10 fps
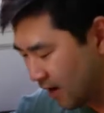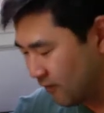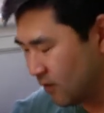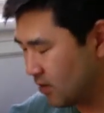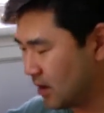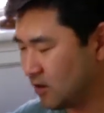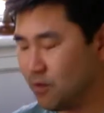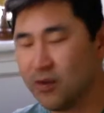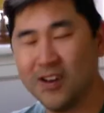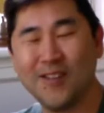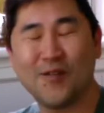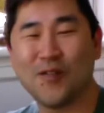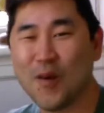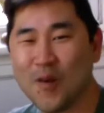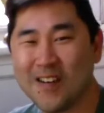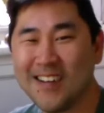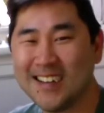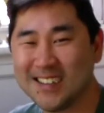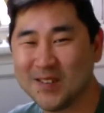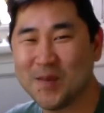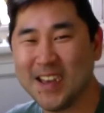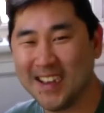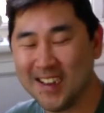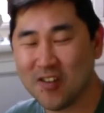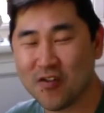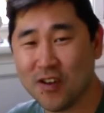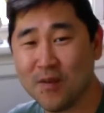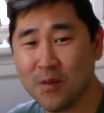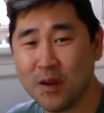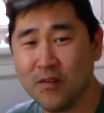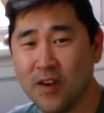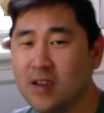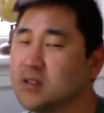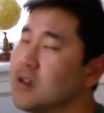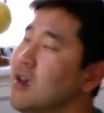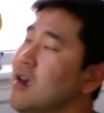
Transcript: effort that you put forward into making your dreams manifest,